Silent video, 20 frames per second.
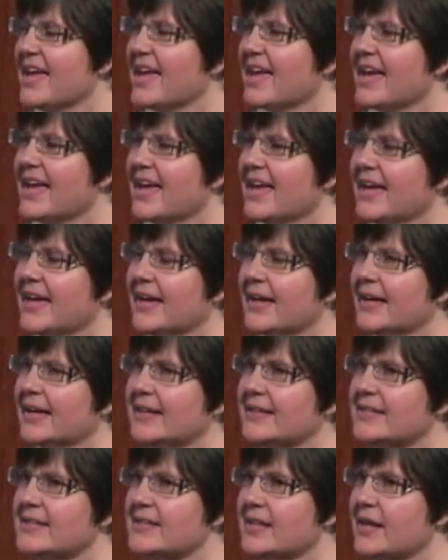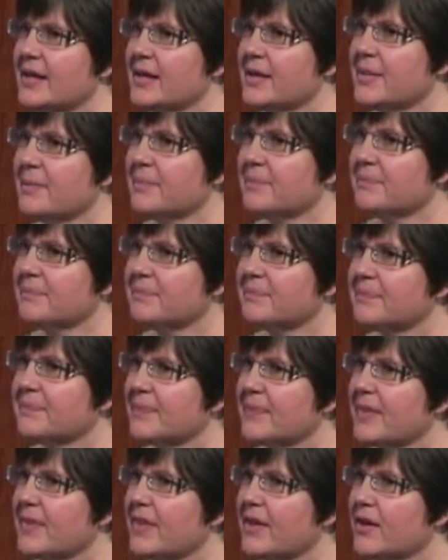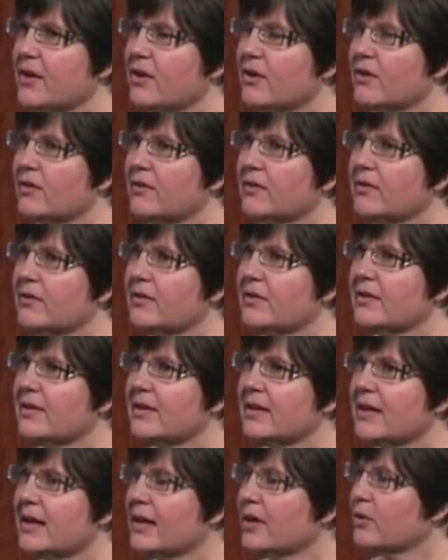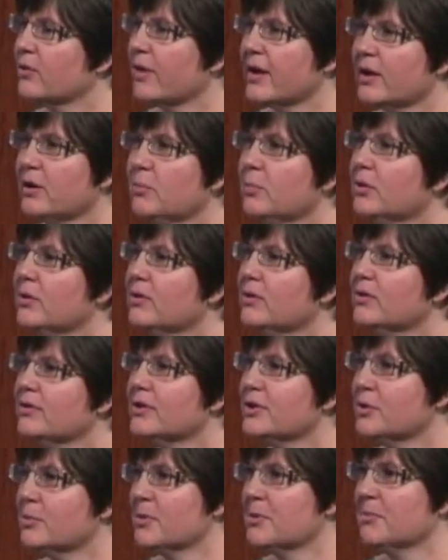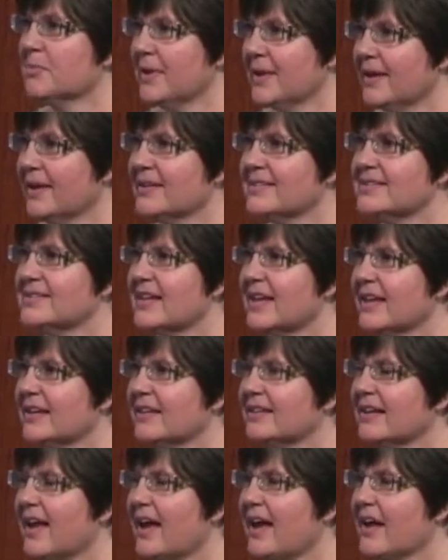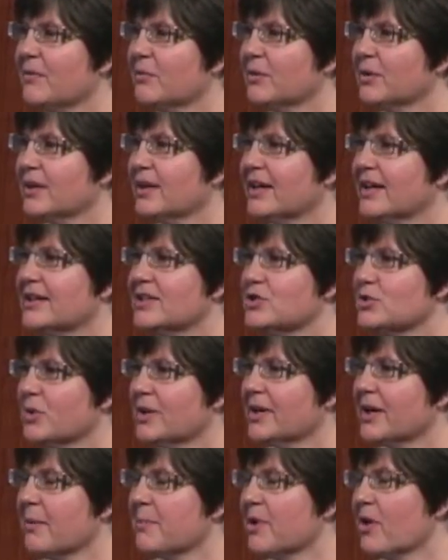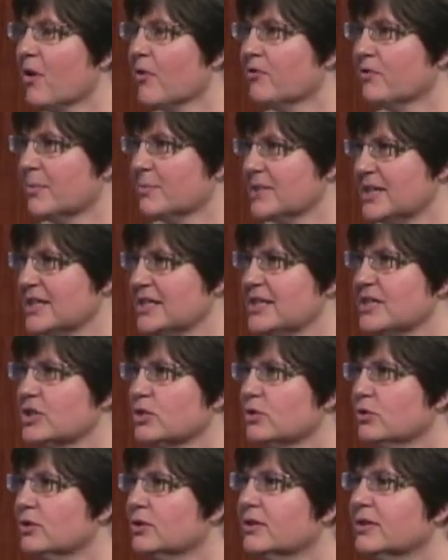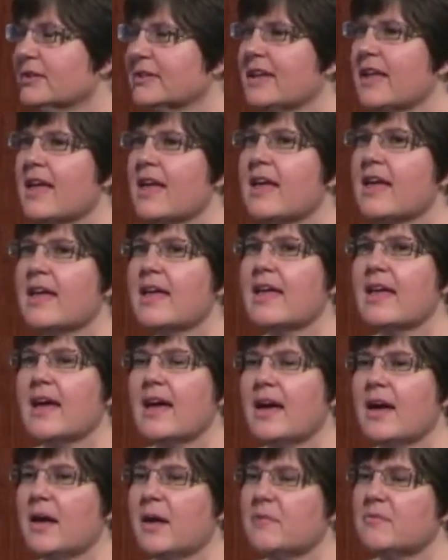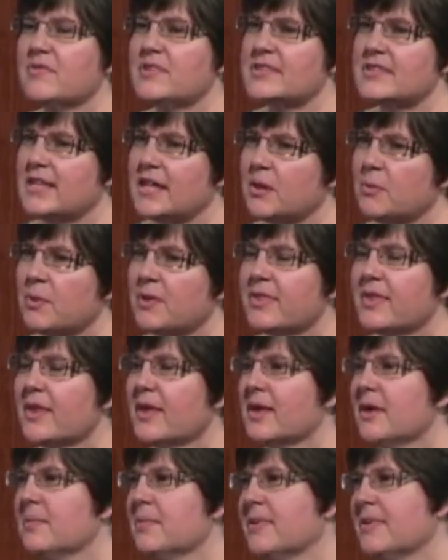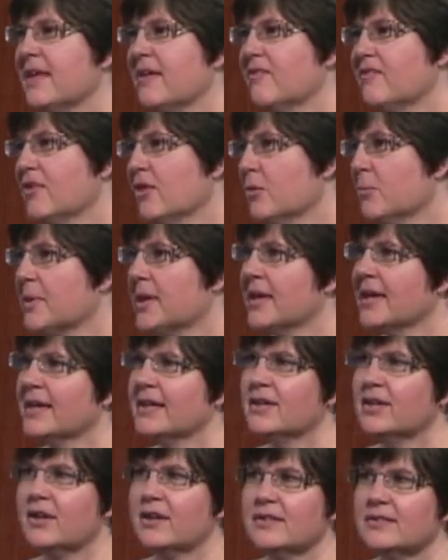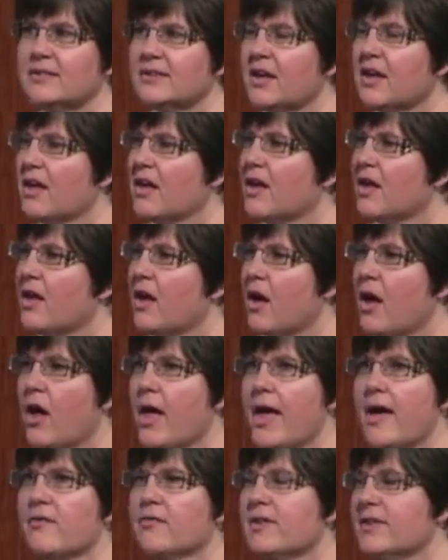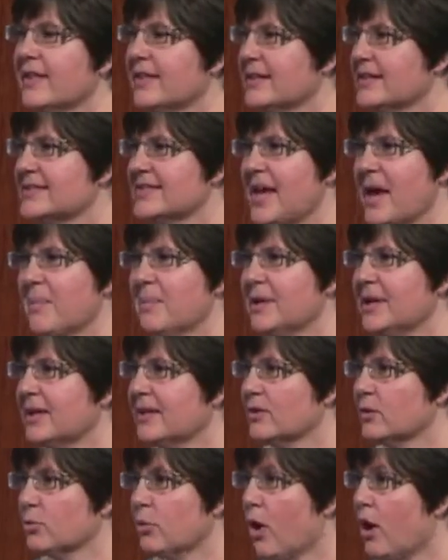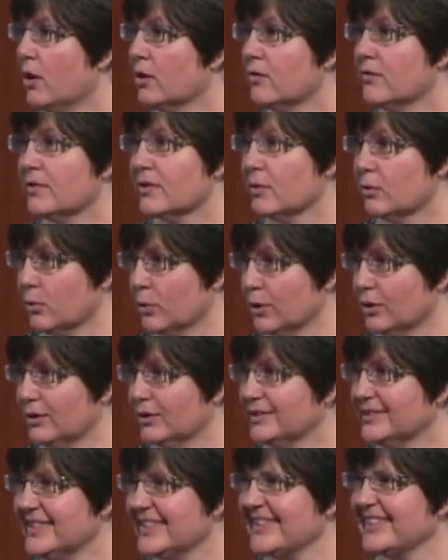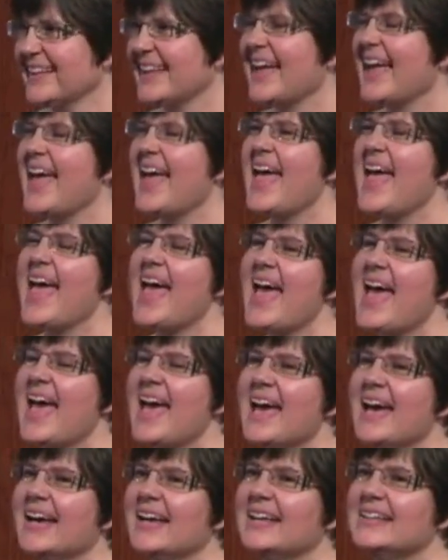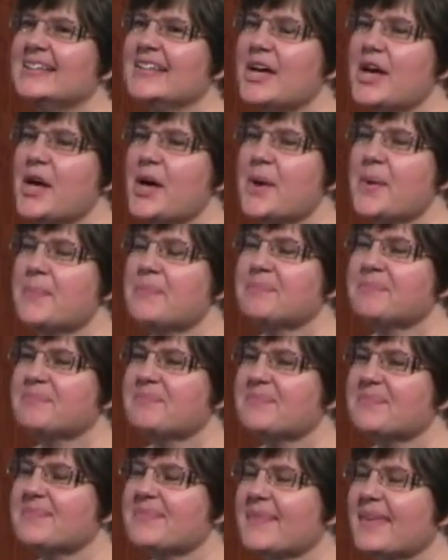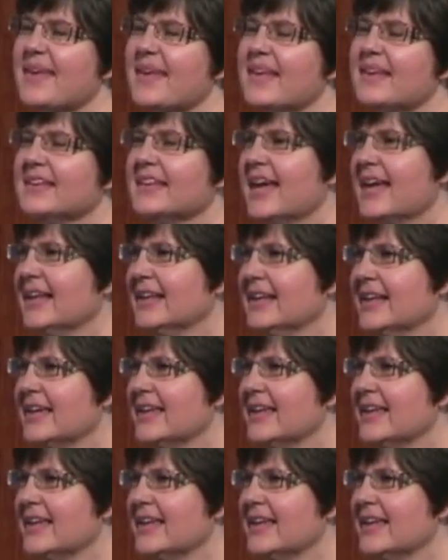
And they're incredible human beings that I really enjoy coming home from teaching school and visiting with them, and they fill me in on everything that's happening all over the world. And lately,